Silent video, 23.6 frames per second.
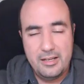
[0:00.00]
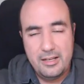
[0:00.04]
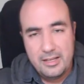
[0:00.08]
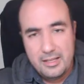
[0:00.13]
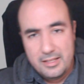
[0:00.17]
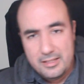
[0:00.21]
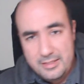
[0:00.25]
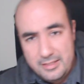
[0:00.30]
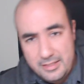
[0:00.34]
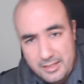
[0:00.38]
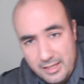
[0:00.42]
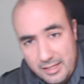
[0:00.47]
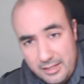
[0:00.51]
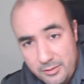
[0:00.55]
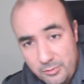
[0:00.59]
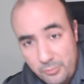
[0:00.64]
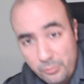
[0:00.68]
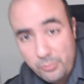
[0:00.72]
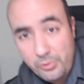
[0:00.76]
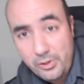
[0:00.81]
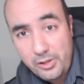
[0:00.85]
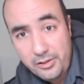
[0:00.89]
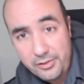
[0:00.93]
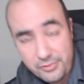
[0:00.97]
At the end,
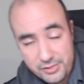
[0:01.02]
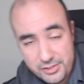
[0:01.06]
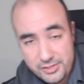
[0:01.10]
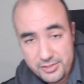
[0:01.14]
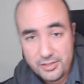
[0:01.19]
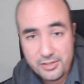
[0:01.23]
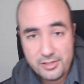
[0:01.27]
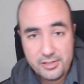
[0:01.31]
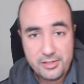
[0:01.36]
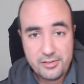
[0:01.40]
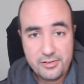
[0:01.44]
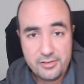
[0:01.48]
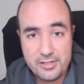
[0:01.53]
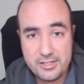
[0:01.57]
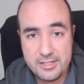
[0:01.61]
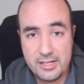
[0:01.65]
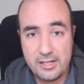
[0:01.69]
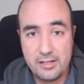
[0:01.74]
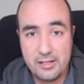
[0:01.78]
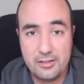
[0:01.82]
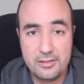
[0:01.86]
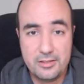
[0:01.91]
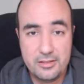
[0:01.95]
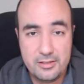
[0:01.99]
we'll return the
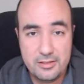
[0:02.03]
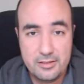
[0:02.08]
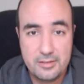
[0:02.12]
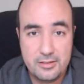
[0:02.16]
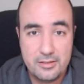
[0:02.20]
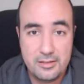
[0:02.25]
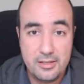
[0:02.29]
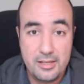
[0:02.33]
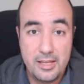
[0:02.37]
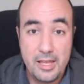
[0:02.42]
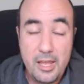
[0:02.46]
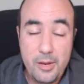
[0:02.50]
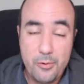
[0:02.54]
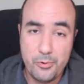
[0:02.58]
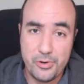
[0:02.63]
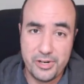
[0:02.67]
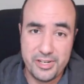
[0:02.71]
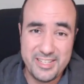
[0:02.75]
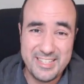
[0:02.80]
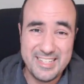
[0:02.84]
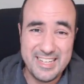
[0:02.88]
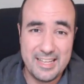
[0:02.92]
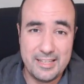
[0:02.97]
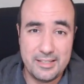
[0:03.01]
result and
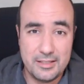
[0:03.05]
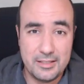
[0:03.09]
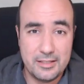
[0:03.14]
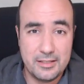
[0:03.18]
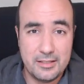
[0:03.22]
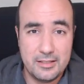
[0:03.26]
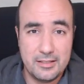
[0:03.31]
we're done.